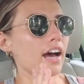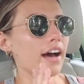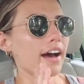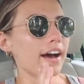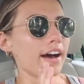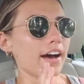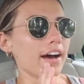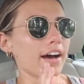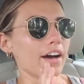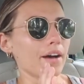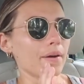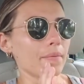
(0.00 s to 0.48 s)

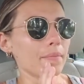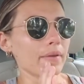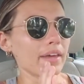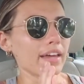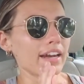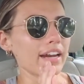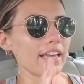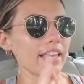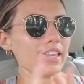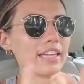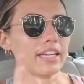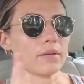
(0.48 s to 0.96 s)
Um,
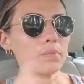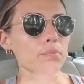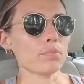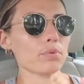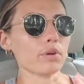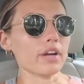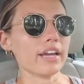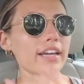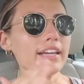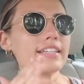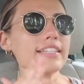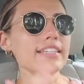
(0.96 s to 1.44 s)
and I like
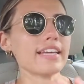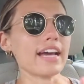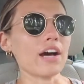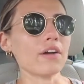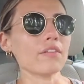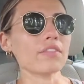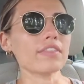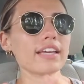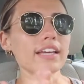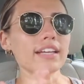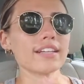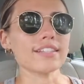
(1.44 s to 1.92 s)
break
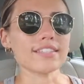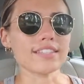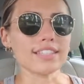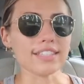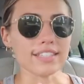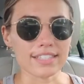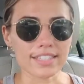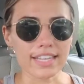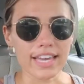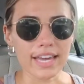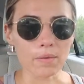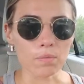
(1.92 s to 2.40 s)
down things the
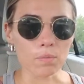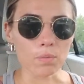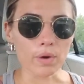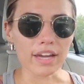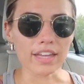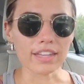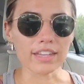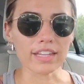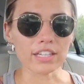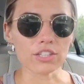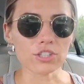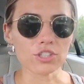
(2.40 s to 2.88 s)
same
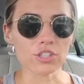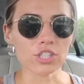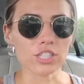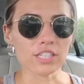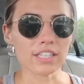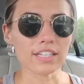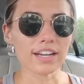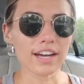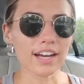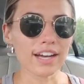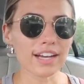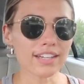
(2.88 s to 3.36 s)
way that
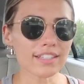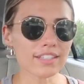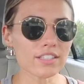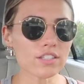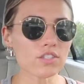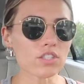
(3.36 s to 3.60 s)
she does.